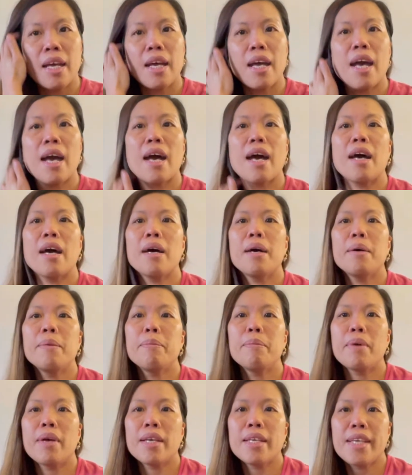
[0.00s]

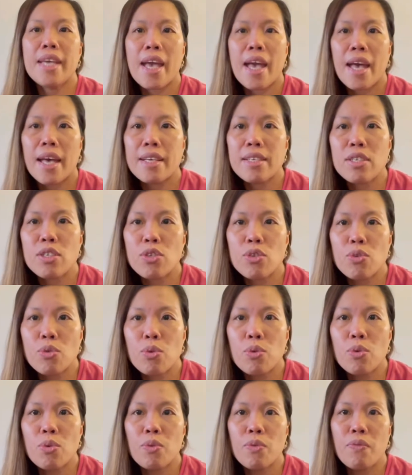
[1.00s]
um, yeah,
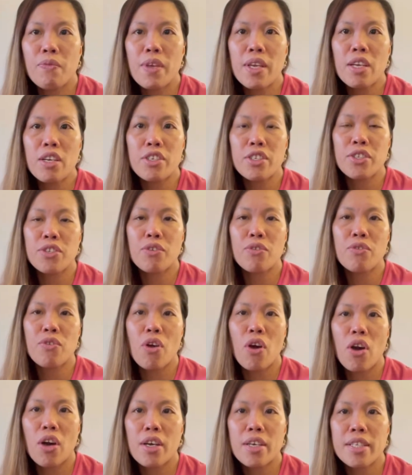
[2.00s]
so fingers
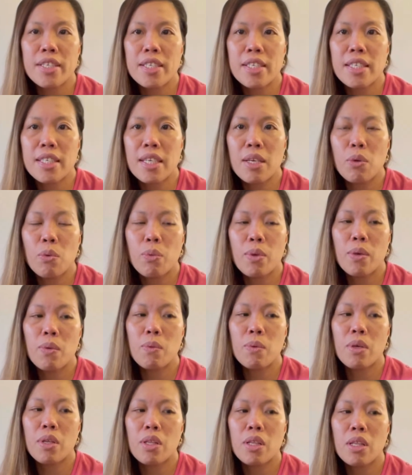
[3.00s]
crossed, we
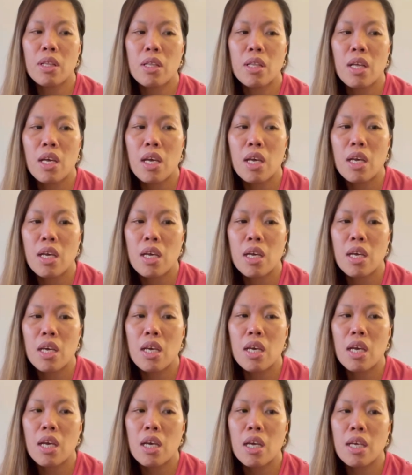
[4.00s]
will
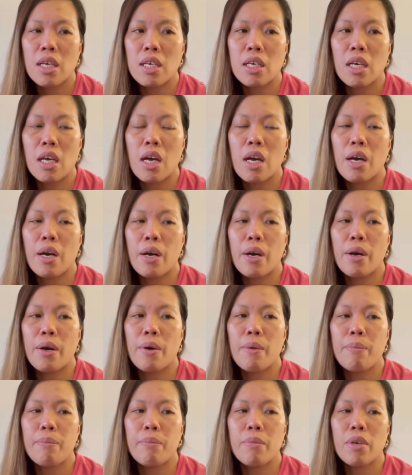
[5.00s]

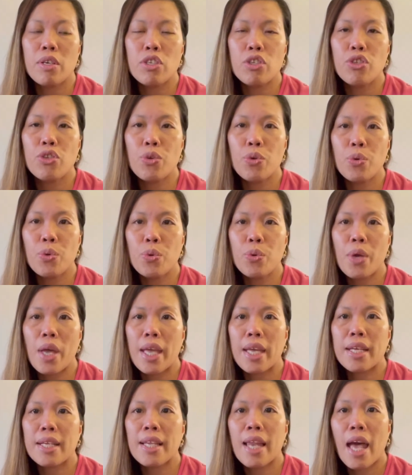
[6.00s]
um, do
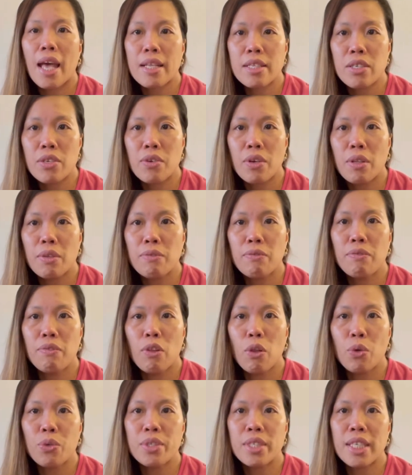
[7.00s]
a lateral
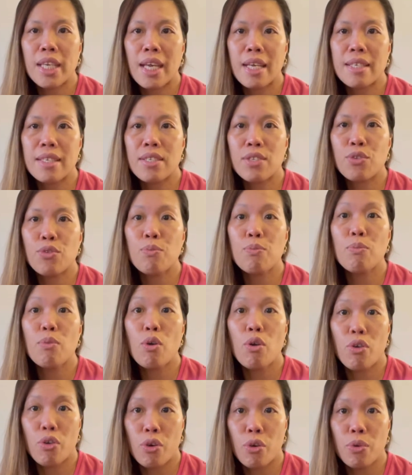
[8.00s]
flow test
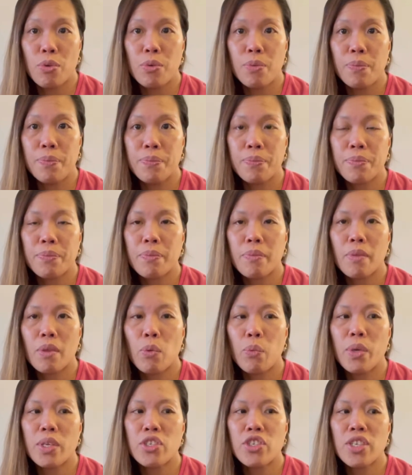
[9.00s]
tomorrow,
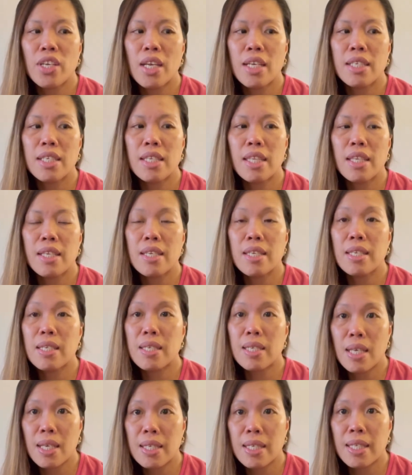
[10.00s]
which is the
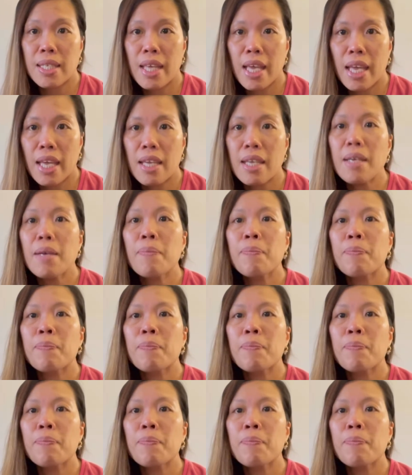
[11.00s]
sixth day